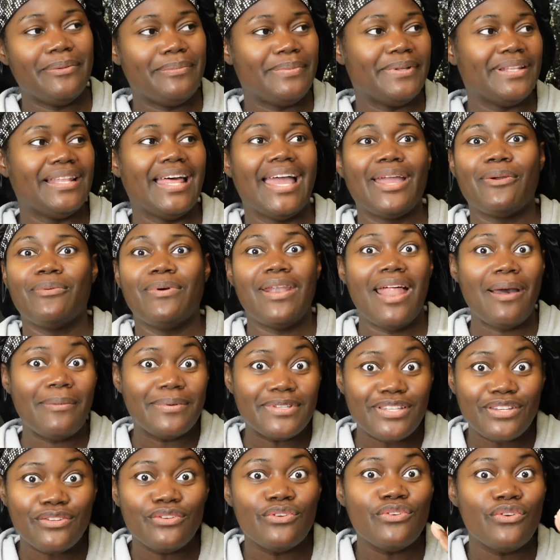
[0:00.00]
But like when I
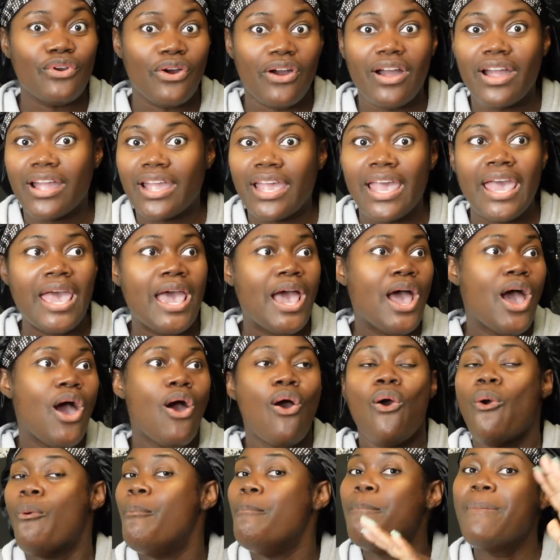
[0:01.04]
was in New York,
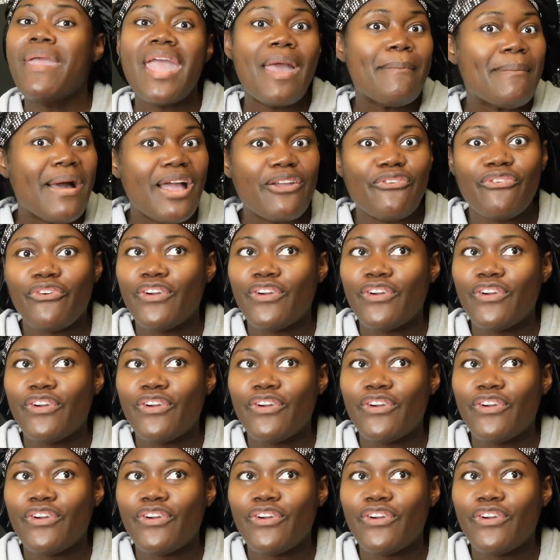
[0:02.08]
me and my